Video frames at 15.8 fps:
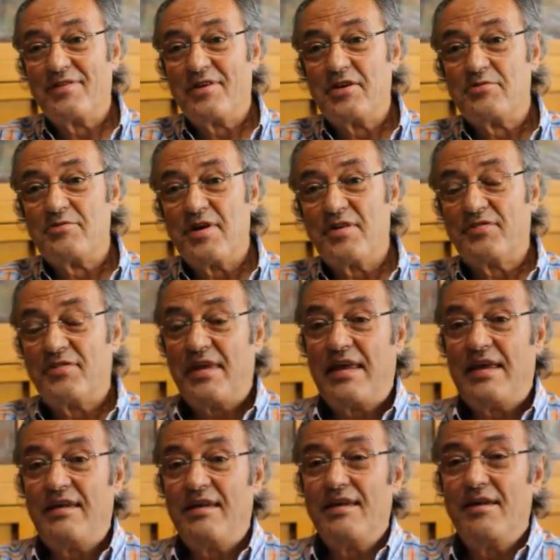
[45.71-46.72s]
interesting
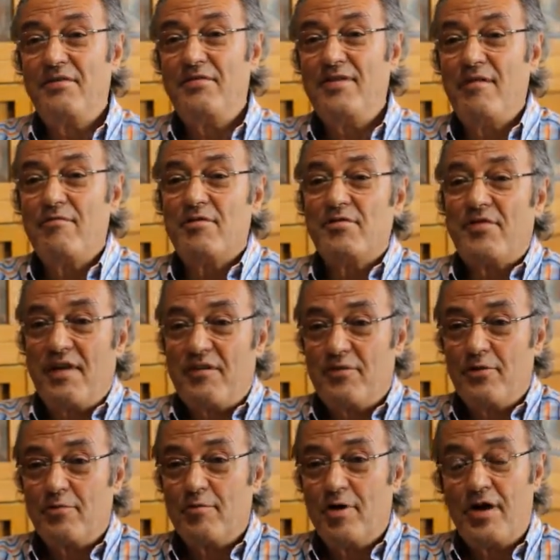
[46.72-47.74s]
in several senses
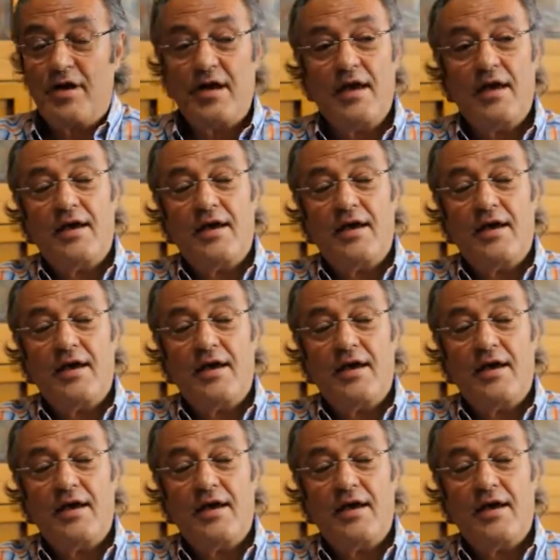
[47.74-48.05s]
of the word.